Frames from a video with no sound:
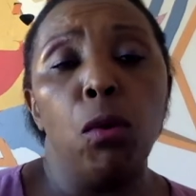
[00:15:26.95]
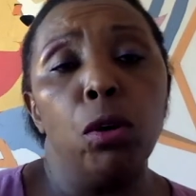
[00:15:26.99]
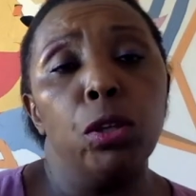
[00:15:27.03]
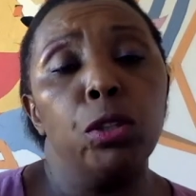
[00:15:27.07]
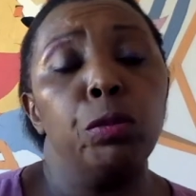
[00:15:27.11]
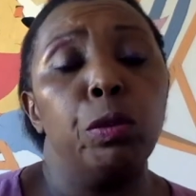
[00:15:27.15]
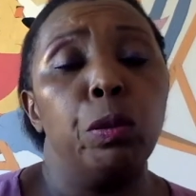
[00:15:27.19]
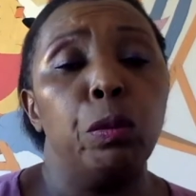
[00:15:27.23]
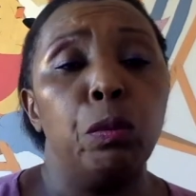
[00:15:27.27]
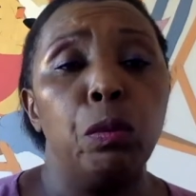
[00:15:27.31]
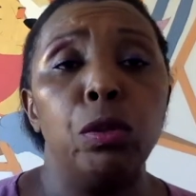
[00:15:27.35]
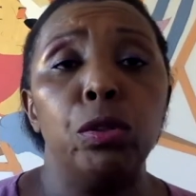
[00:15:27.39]

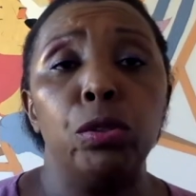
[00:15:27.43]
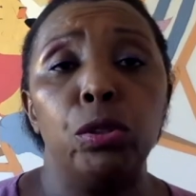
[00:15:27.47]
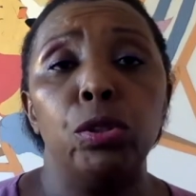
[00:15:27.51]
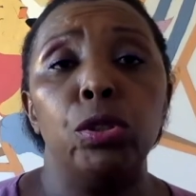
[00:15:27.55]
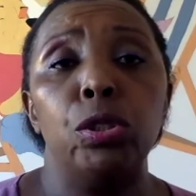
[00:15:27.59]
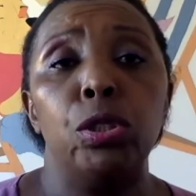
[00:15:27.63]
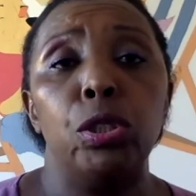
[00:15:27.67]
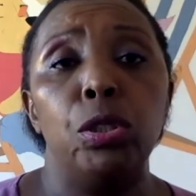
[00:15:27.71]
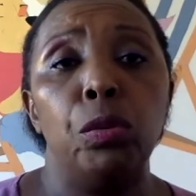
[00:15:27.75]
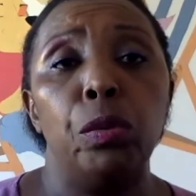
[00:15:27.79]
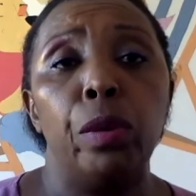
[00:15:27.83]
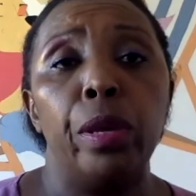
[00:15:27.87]
we want to
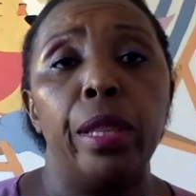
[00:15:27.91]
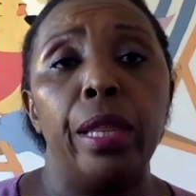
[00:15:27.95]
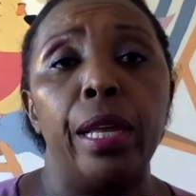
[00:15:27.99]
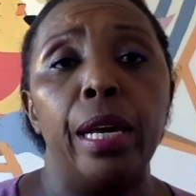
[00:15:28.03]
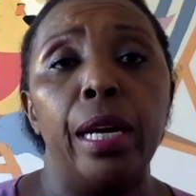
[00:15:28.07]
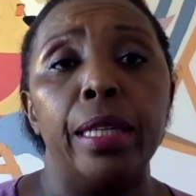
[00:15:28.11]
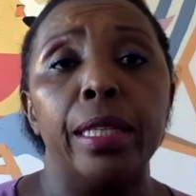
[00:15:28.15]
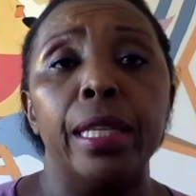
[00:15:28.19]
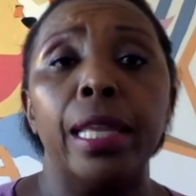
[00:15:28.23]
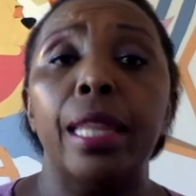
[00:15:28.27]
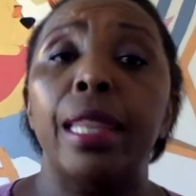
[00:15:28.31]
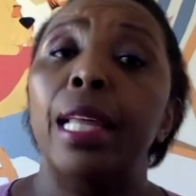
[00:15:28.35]
do with that,
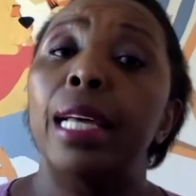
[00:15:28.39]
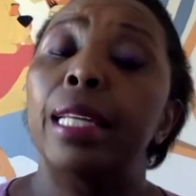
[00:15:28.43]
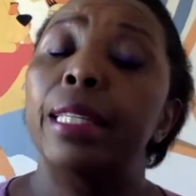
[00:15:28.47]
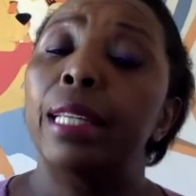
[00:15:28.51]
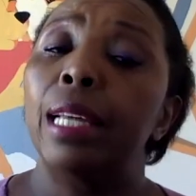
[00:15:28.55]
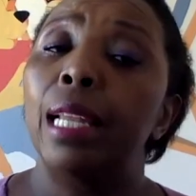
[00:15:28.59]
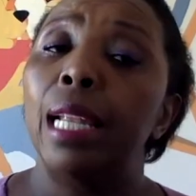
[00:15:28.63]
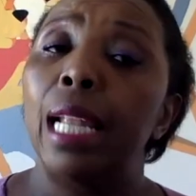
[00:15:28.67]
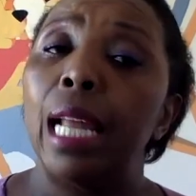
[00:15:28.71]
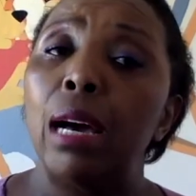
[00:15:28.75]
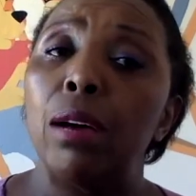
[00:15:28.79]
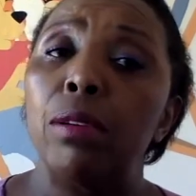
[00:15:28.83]
and that
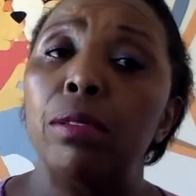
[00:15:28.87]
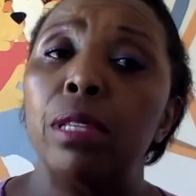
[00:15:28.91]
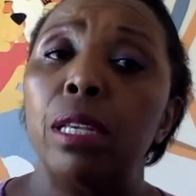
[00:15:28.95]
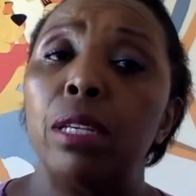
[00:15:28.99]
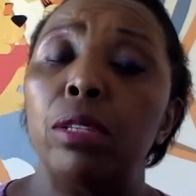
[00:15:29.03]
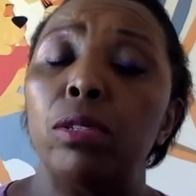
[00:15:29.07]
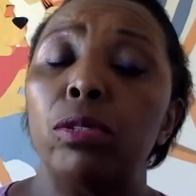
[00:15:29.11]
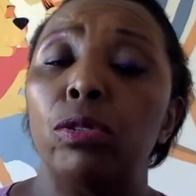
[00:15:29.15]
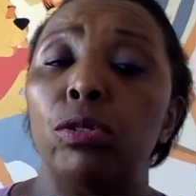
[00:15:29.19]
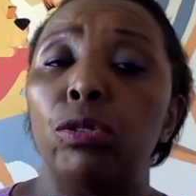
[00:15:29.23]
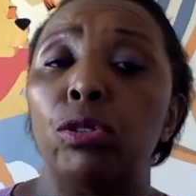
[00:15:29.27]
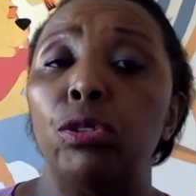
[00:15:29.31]
allows us
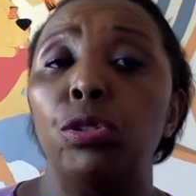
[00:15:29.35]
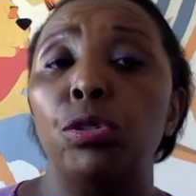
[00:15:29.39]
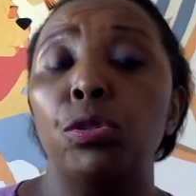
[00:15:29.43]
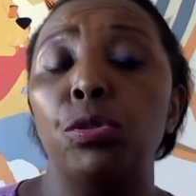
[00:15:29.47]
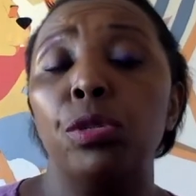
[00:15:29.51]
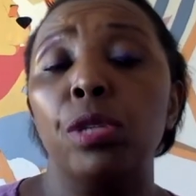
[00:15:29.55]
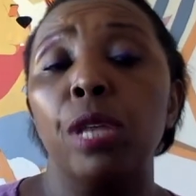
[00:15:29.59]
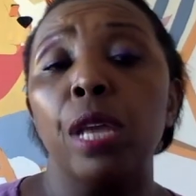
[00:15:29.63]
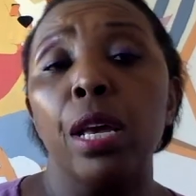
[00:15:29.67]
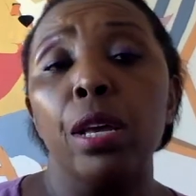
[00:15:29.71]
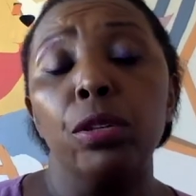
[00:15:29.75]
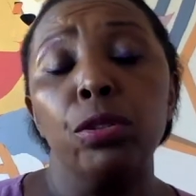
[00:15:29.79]
to choose
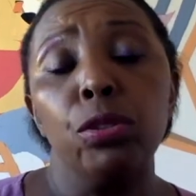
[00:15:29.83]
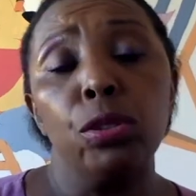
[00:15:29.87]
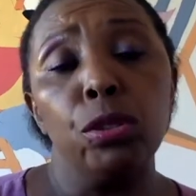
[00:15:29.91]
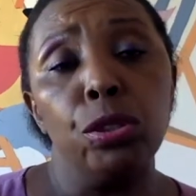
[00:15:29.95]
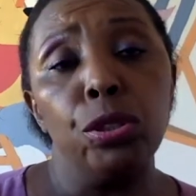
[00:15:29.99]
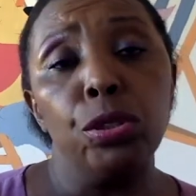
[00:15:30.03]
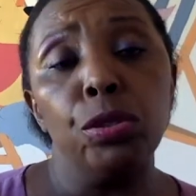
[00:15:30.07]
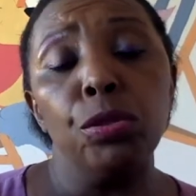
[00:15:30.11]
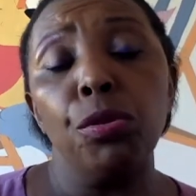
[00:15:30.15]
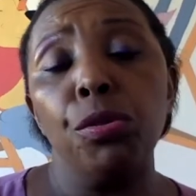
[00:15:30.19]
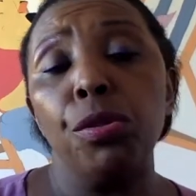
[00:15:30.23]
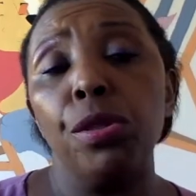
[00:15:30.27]
to
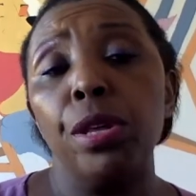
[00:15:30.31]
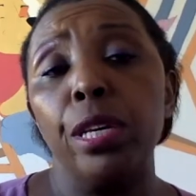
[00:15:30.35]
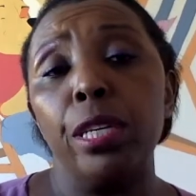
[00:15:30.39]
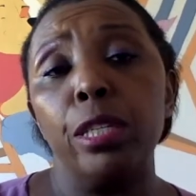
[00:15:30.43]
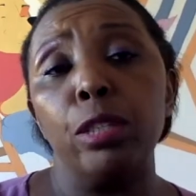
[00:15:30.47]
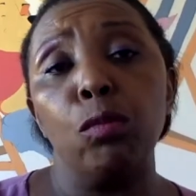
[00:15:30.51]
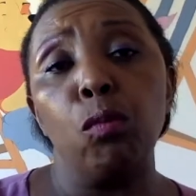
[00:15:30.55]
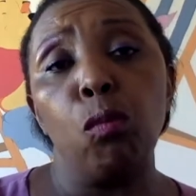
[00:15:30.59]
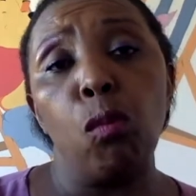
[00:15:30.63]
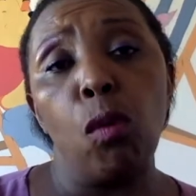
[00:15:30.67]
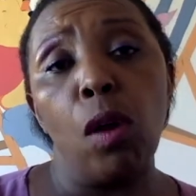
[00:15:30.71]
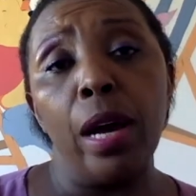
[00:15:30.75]
do
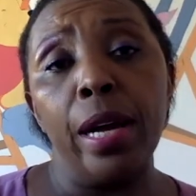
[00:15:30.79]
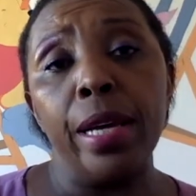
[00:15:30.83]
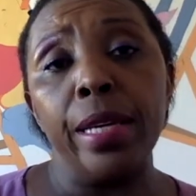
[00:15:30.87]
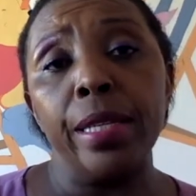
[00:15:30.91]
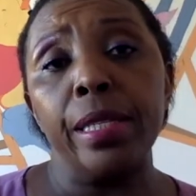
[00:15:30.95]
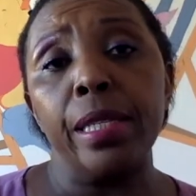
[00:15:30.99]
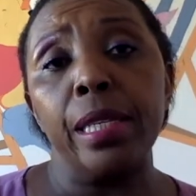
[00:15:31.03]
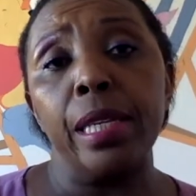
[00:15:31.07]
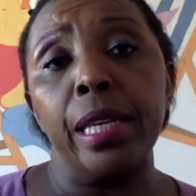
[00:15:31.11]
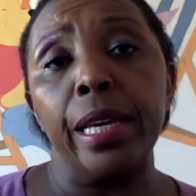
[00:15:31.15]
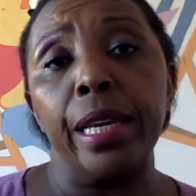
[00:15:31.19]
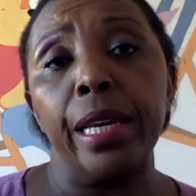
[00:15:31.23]
things
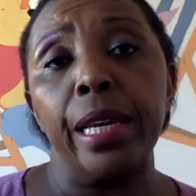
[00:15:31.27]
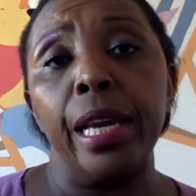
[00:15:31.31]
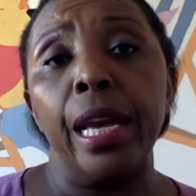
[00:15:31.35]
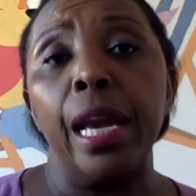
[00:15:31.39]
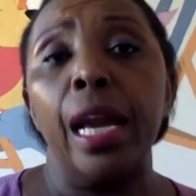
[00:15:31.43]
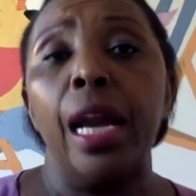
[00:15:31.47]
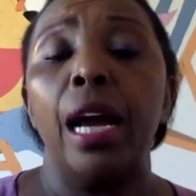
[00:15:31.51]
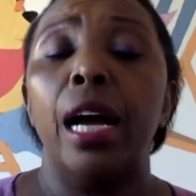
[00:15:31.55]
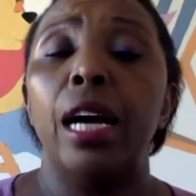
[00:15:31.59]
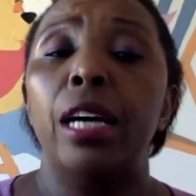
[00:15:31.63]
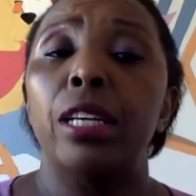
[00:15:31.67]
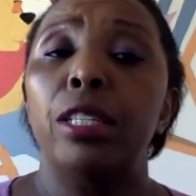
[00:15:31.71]
wisely
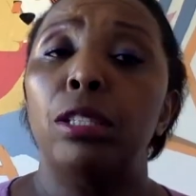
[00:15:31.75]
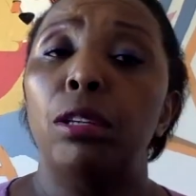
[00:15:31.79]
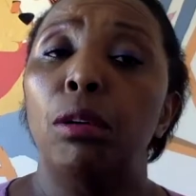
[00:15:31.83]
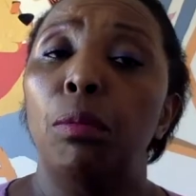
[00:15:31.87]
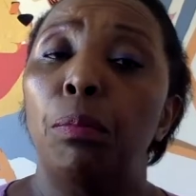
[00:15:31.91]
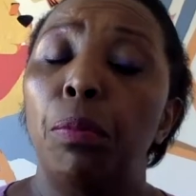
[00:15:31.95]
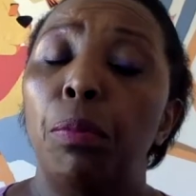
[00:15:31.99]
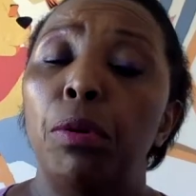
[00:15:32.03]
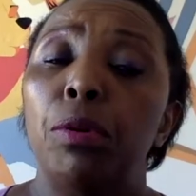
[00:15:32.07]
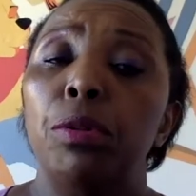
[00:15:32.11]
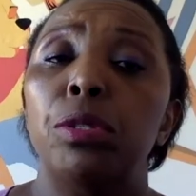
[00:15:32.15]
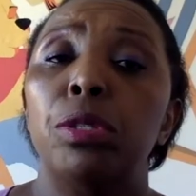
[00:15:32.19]
as
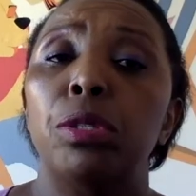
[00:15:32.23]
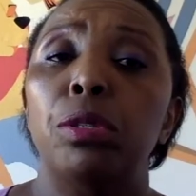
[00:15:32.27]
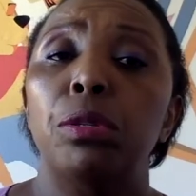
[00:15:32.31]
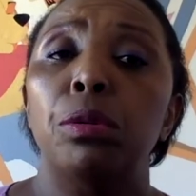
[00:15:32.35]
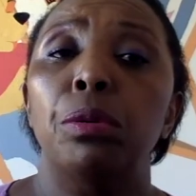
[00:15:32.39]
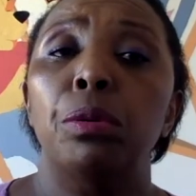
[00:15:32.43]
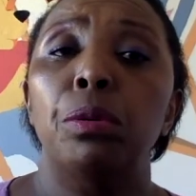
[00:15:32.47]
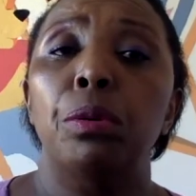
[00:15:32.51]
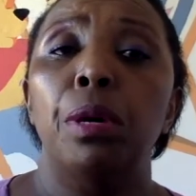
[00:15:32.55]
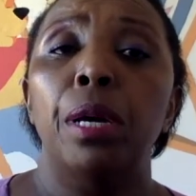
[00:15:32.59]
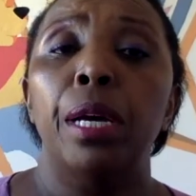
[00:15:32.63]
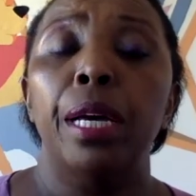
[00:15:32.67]
opposed
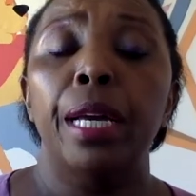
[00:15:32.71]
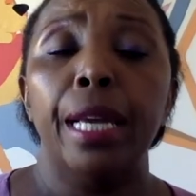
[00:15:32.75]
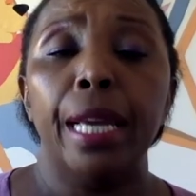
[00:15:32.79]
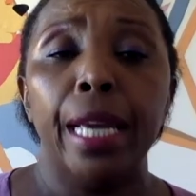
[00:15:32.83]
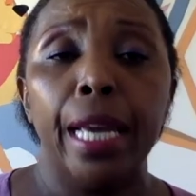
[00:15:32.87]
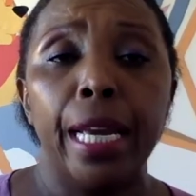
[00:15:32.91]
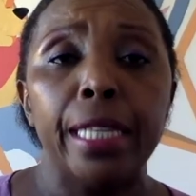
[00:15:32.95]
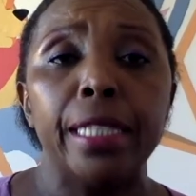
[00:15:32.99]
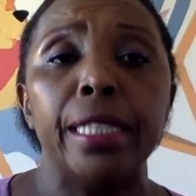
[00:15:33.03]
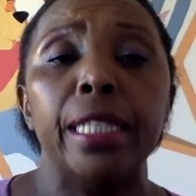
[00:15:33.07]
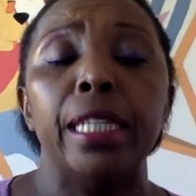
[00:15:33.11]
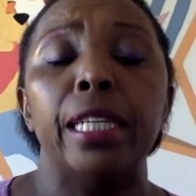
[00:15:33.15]
to
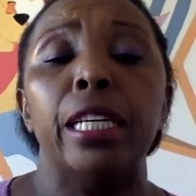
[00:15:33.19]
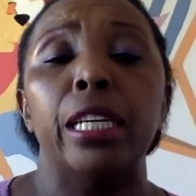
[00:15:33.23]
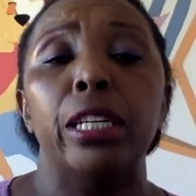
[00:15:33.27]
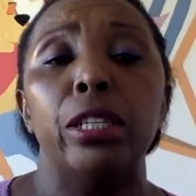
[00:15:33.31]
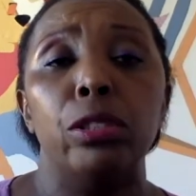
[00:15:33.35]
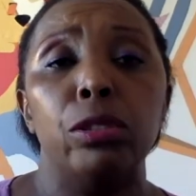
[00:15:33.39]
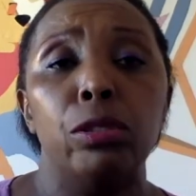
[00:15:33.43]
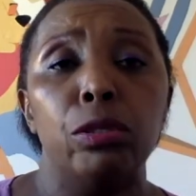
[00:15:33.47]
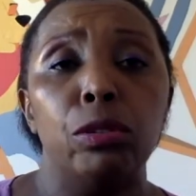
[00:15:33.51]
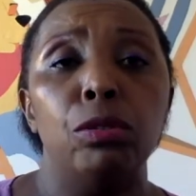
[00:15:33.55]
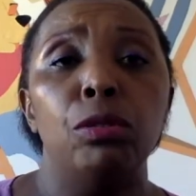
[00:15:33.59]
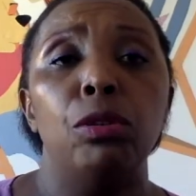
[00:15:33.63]
getting
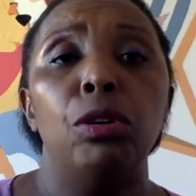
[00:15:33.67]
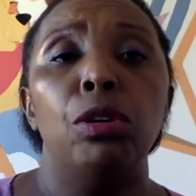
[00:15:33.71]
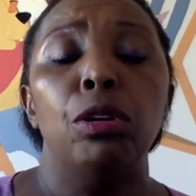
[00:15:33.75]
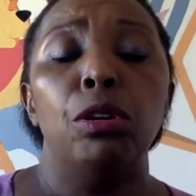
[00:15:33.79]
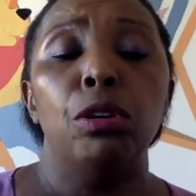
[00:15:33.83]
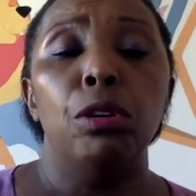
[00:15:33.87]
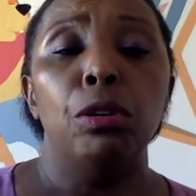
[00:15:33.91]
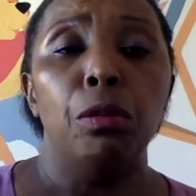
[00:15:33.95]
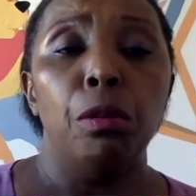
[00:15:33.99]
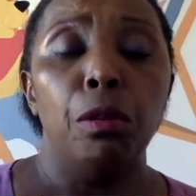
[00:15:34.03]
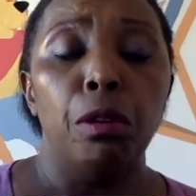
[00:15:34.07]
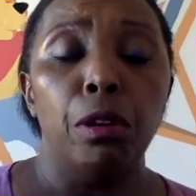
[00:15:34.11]
into
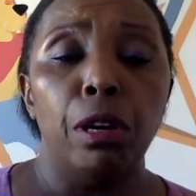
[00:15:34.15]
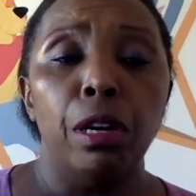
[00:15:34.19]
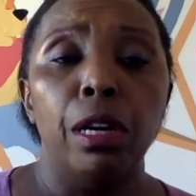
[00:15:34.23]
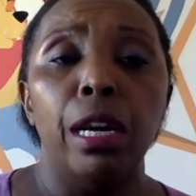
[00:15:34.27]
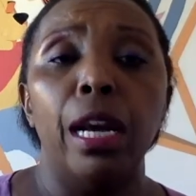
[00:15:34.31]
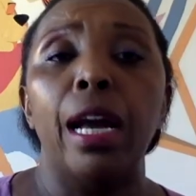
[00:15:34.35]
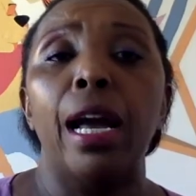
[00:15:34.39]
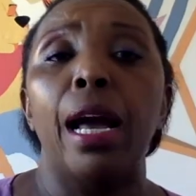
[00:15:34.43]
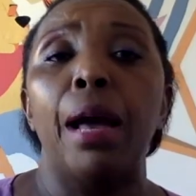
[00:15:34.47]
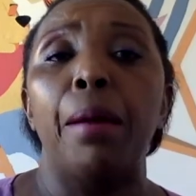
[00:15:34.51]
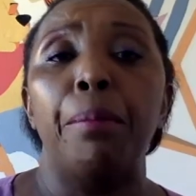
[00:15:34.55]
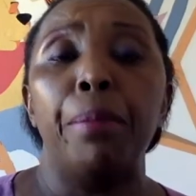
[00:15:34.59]

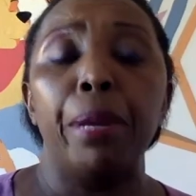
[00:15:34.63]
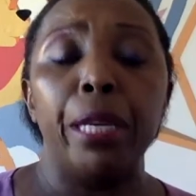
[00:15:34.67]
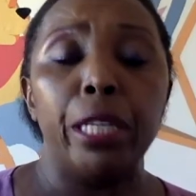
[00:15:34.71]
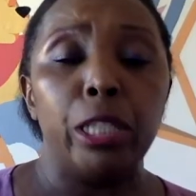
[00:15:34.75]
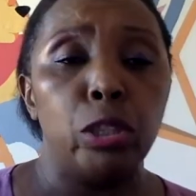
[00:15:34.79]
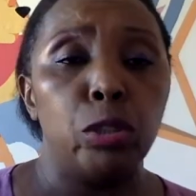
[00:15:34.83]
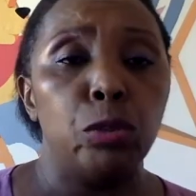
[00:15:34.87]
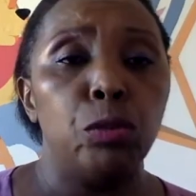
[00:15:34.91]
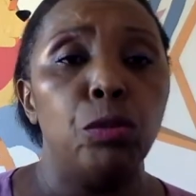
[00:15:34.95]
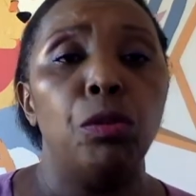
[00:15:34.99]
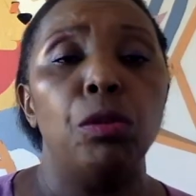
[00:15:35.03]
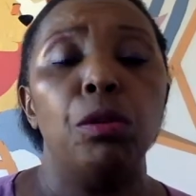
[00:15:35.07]

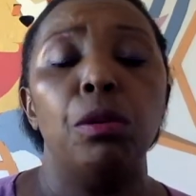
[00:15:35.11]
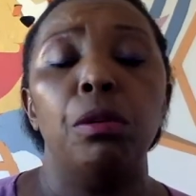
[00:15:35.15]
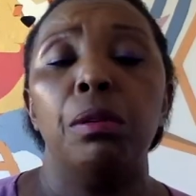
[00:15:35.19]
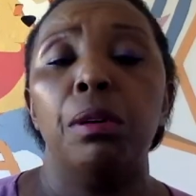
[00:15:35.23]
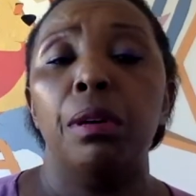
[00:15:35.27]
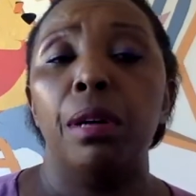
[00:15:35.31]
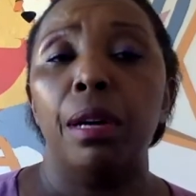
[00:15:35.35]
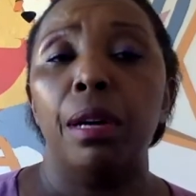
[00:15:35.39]
habitual